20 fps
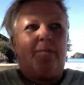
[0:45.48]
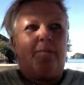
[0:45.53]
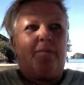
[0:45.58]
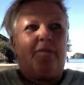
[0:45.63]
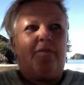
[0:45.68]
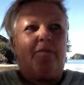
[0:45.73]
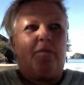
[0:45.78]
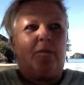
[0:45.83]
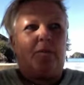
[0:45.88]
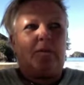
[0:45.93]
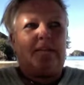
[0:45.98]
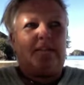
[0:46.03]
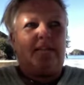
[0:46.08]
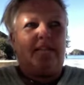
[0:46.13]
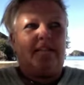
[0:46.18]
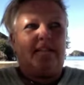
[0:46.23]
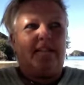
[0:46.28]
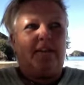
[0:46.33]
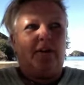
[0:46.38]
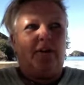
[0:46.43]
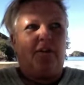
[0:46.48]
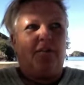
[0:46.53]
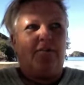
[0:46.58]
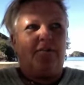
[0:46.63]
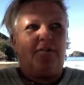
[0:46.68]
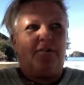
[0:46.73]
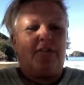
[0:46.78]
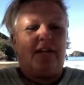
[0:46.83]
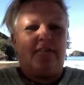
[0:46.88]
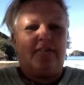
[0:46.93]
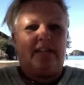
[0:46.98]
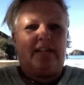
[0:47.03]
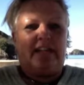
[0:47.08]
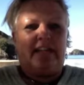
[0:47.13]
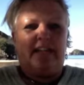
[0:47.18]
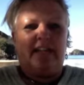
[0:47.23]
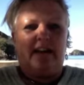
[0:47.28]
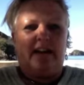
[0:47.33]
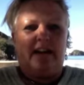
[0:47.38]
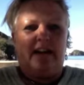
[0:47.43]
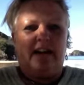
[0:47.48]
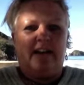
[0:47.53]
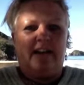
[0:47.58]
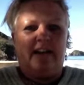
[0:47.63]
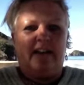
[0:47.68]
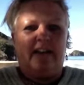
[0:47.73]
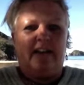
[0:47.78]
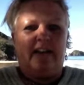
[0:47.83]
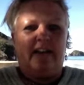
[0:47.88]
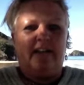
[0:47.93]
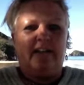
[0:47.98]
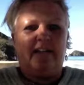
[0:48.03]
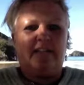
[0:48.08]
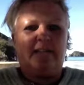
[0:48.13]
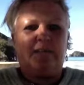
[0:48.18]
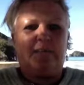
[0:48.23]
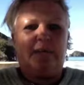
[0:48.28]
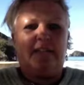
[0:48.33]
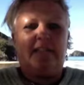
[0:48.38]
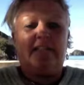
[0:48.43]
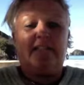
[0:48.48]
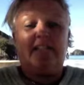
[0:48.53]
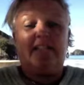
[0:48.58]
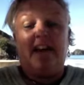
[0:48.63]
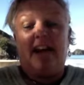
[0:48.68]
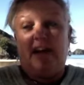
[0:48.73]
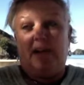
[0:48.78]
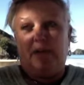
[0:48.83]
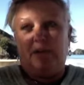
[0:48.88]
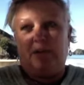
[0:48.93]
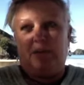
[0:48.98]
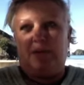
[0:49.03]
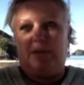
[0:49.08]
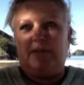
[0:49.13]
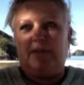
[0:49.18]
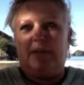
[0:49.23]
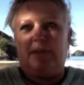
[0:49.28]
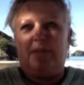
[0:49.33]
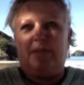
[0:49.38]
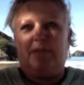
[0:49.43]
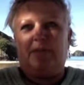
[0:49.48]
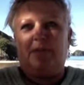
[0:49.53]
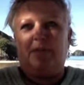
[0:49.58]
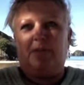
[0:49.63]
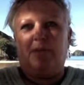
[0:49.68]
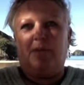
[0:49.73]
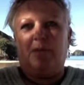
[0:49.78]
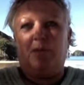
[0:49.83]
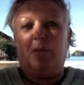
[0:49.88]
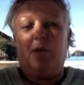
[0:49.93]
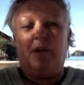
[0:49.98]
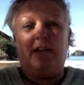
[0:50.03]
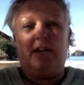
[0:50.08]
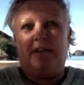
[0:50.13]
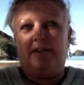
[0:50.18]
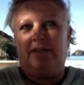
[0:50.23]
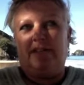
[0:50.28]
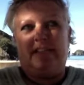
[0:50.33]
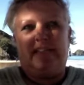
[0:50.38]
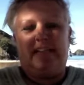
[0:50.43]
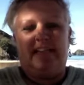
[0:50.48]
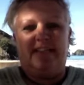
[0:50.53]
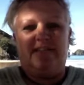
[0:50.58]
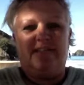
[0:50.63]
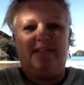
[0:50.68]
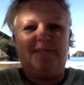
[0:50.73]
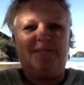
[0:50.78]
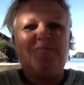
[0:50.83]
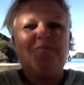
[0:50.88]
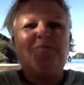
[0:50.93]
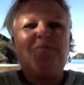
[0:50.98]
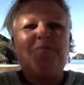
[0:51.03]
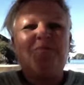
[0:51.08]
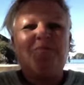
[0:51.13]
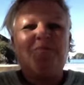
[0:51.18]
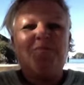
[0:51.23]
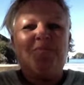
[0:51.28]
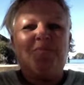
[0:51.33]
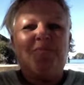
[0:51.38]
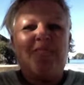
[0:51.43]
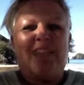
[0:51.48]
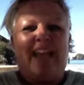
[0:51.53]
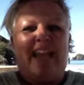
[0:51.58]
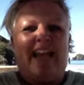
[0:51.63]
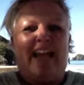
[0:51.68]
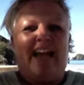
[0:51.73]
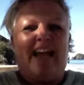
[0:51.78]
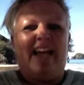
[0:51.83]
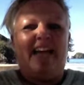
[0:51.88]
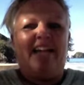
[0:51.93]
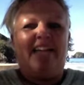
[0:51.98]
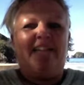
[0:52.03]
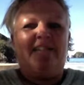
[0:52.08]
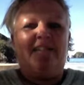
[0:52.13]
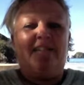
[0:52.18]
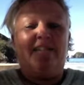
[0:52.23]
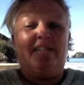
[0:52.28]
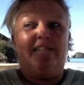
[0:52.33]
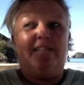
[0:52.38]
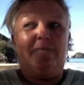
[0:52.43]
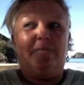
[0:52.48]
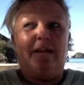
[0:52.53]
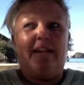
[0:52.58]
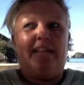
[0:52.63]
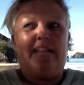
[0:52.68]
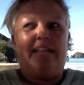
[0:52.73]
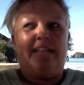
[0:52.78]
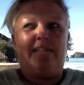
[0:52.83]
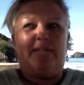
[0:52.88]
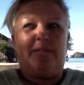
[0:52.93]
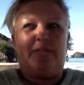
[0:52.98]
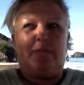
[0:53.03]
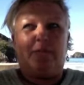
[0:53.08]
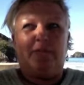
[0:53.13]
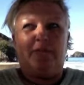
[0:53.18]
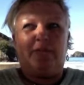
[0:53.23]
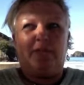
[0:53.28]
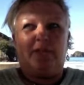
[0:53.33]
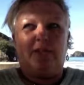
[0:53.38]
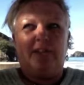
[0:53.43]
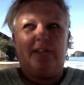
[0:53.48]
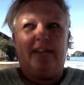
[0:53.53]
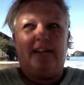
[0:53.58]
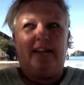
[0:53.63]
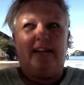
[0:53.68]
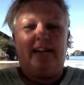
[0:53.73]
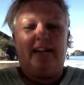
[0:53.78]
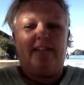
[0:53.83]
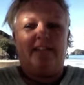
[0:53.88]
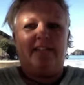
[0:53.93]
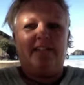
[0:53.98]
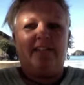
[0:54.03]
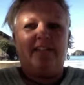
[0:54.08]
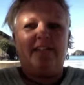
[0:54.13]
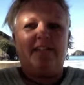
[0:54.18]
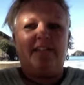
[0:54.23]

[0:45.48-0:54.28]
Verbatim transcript: before setting off traveling, I uh, spent in a house with number 111 and my little storage container